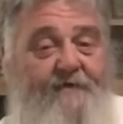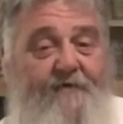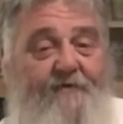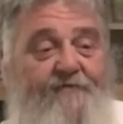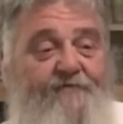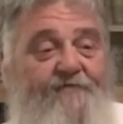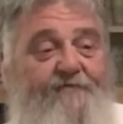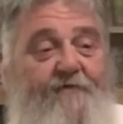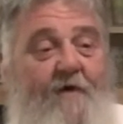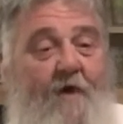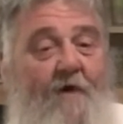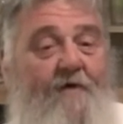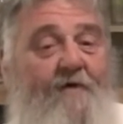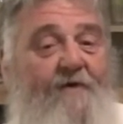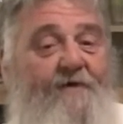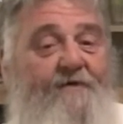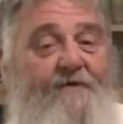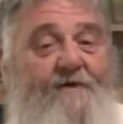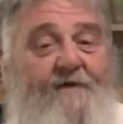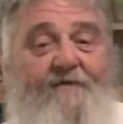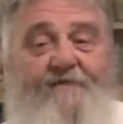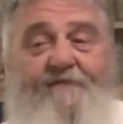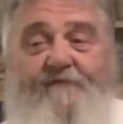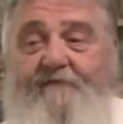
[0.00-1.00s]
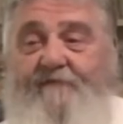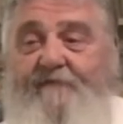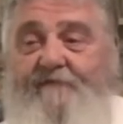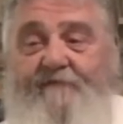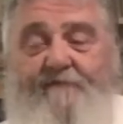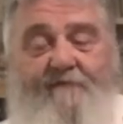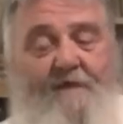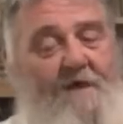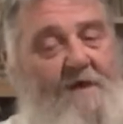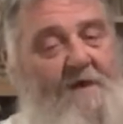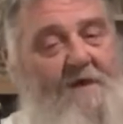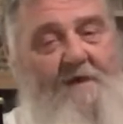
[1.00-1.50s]
Your stronger
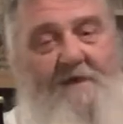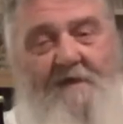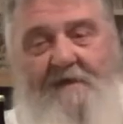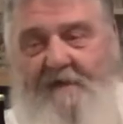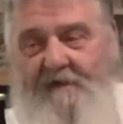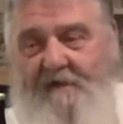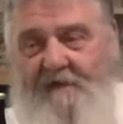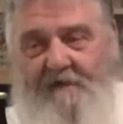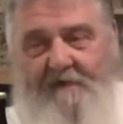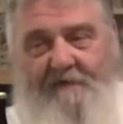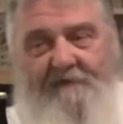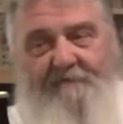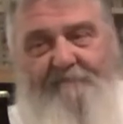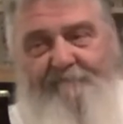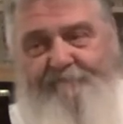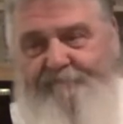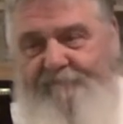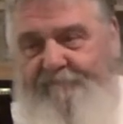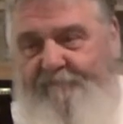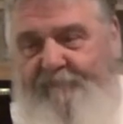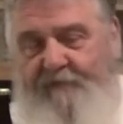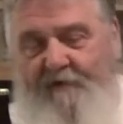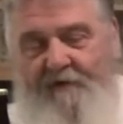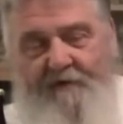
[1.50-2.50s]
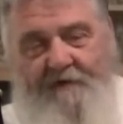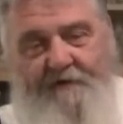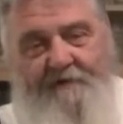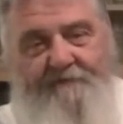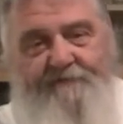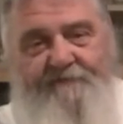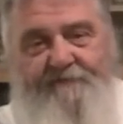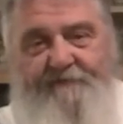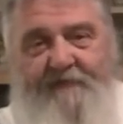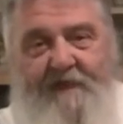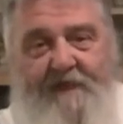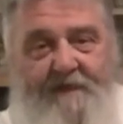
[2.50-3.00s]
dishes,
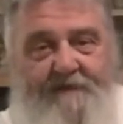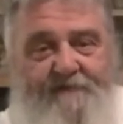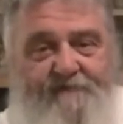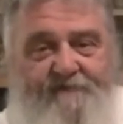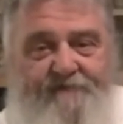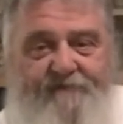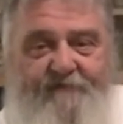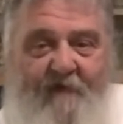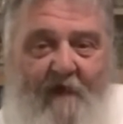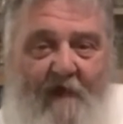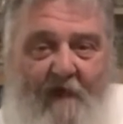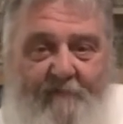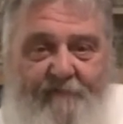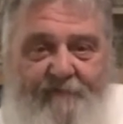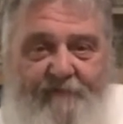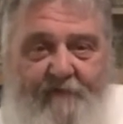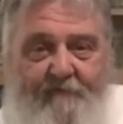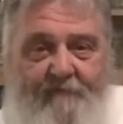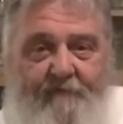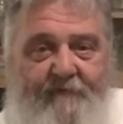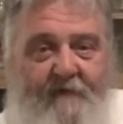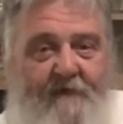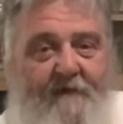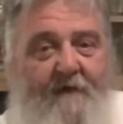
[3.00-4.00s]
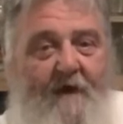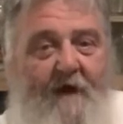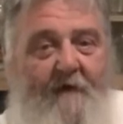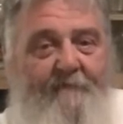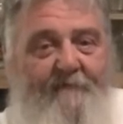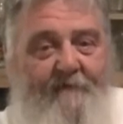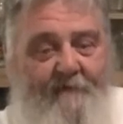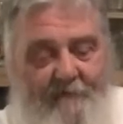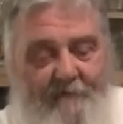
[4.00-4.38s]
burgers, steaks, chops, everything off the